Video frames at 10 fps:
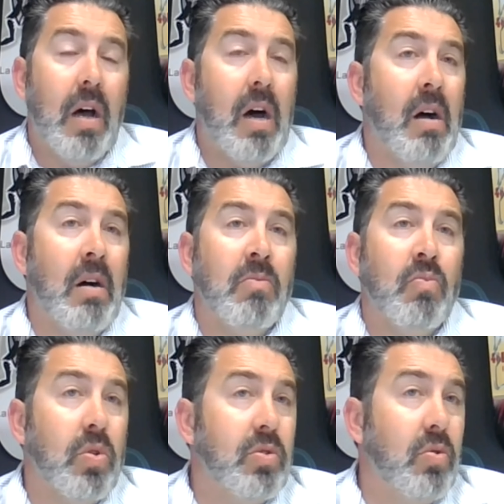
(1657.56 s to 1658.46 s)

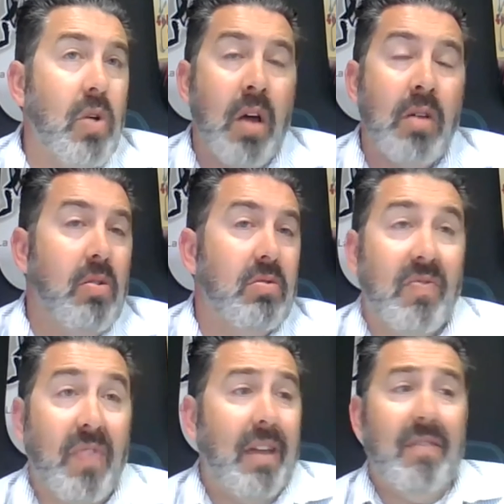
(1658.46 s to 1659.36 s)
We'll do condos.
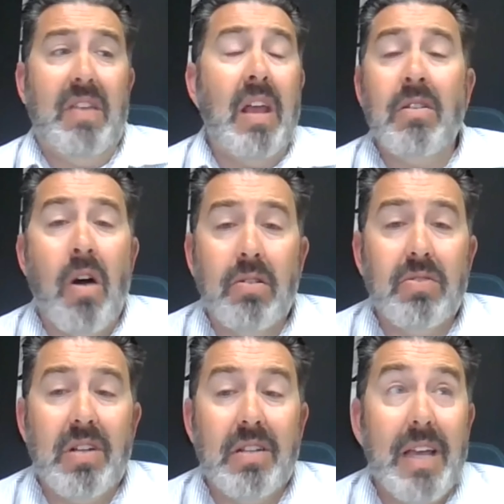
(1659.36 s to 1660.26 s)
If I get 10
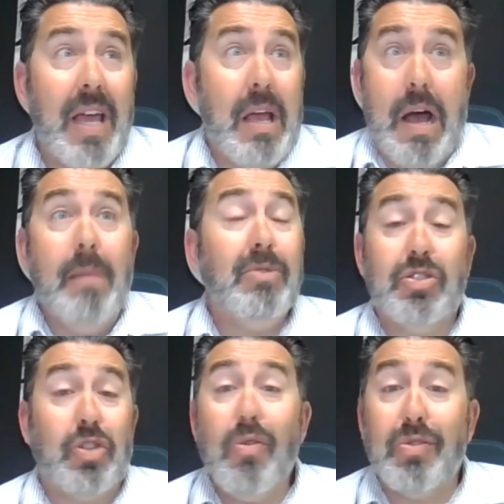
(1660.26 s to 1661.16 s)
condos in a day, I'm
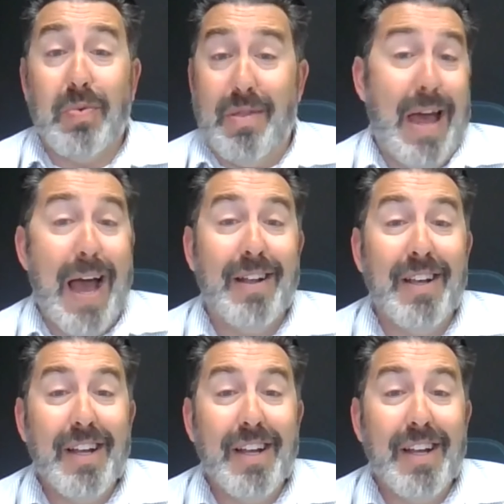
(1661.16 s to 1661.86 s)
stoked with that.